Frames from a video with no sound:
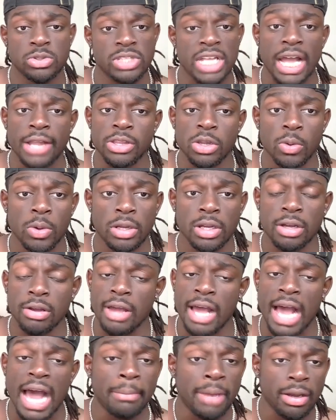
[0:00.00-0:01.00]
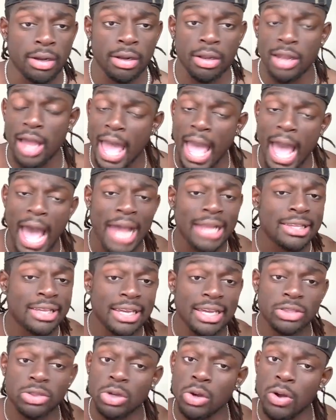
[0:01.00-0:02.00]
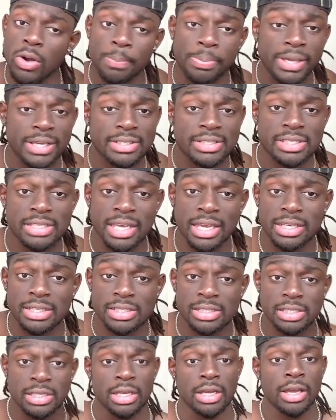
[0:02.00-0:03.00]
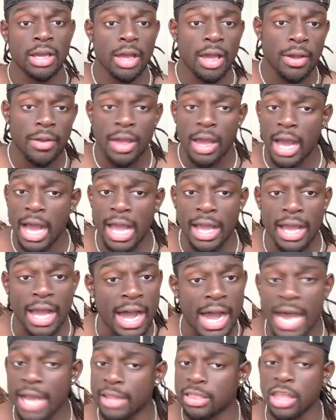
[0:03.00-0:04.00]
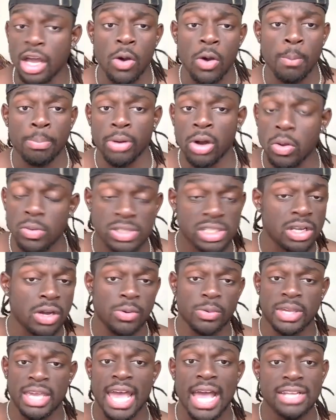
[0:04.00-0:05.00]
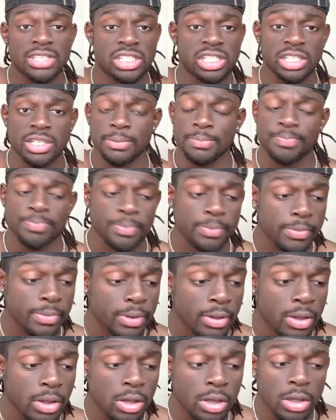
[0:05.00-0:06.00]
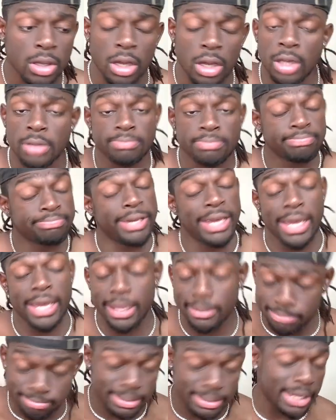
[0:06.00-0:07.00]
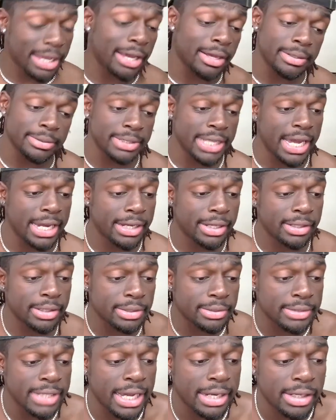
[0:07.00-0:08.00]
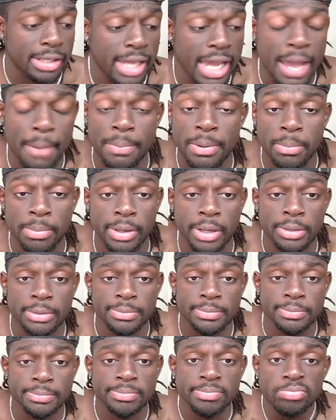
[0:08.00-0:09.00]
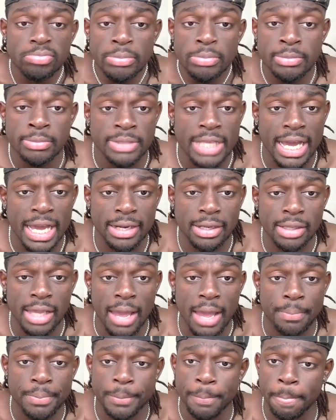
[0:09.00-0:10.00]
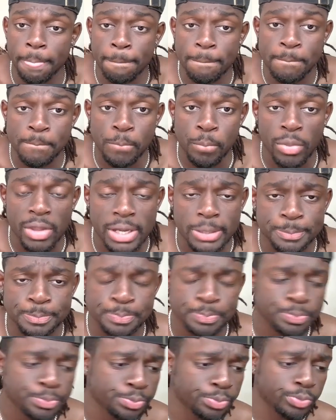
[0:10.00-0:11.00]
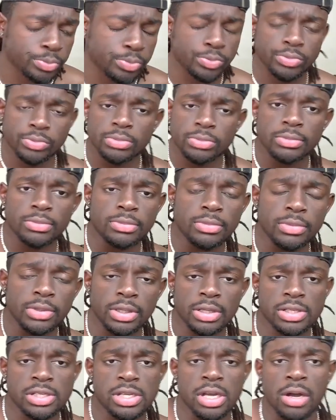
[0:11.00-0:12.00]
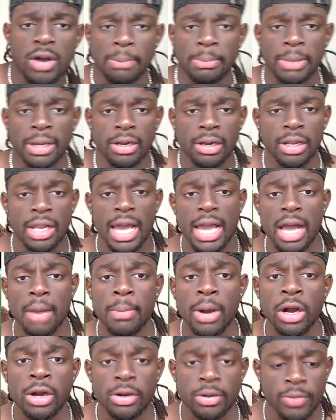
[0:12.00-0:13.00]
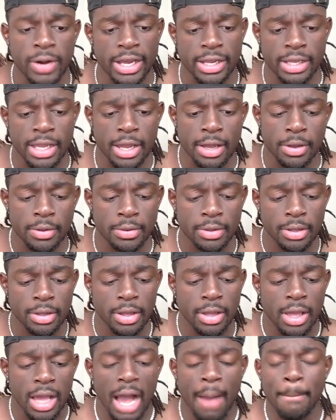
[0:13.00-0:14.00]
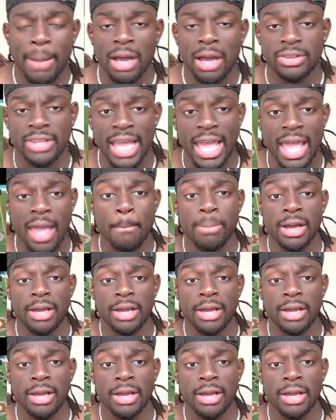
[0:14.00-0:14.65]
not going to lie. I did throw a pick six. I thought bro was going to catch it. And, yeah, that didn't happen, bro. That didn't happen. Season plus, remember that. So I'm not going to lie. I'm hurt right now about that.